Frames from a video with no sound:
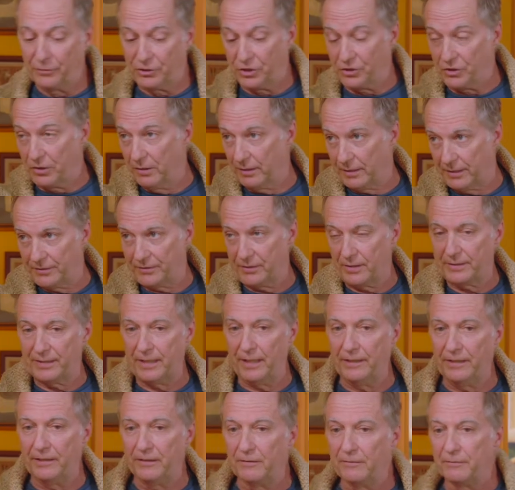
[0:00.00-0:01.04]
which is good because I'll
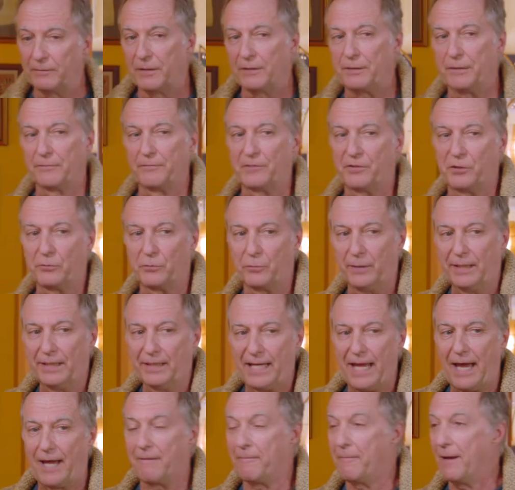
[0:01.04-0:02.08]
tell you the difference between
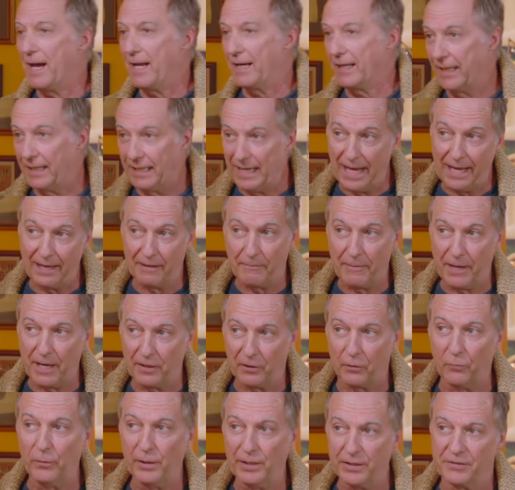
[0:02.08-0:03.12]
katabatic and
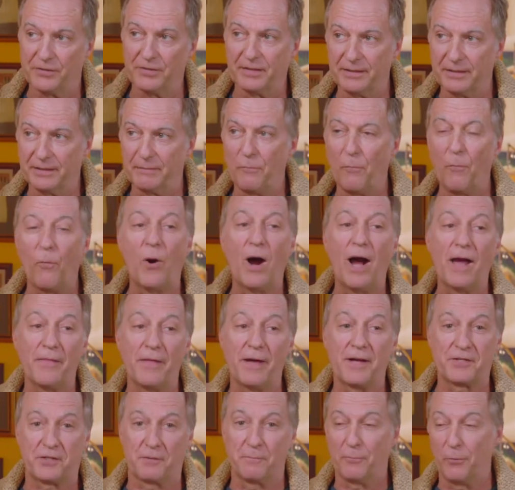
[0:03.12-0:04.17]
anabatic winds and why
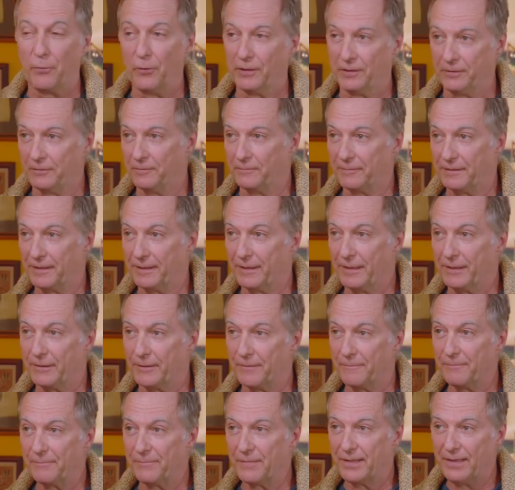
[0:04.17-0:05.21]
that's important a little bit
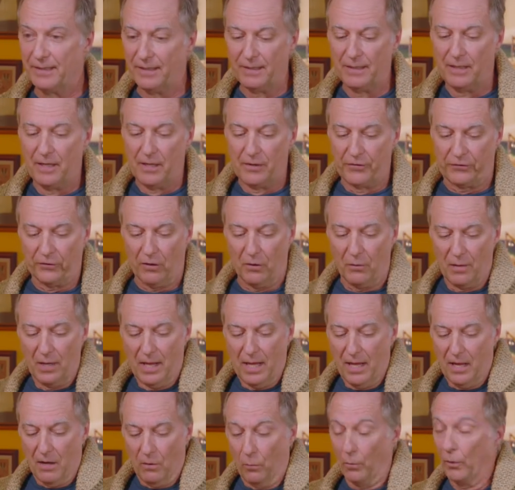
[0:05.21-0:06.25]
later. So
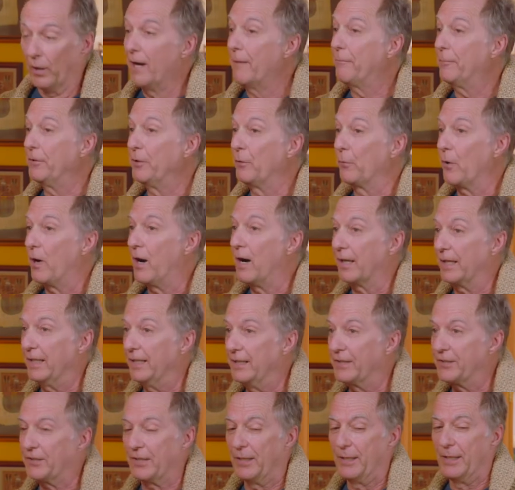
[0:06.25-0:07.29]
we're up in the
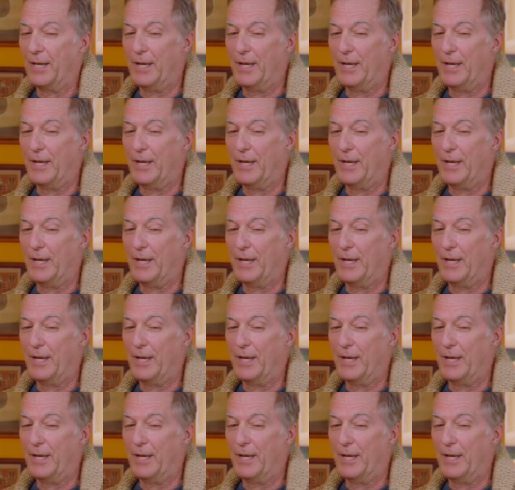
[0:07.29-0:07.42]
Rockies,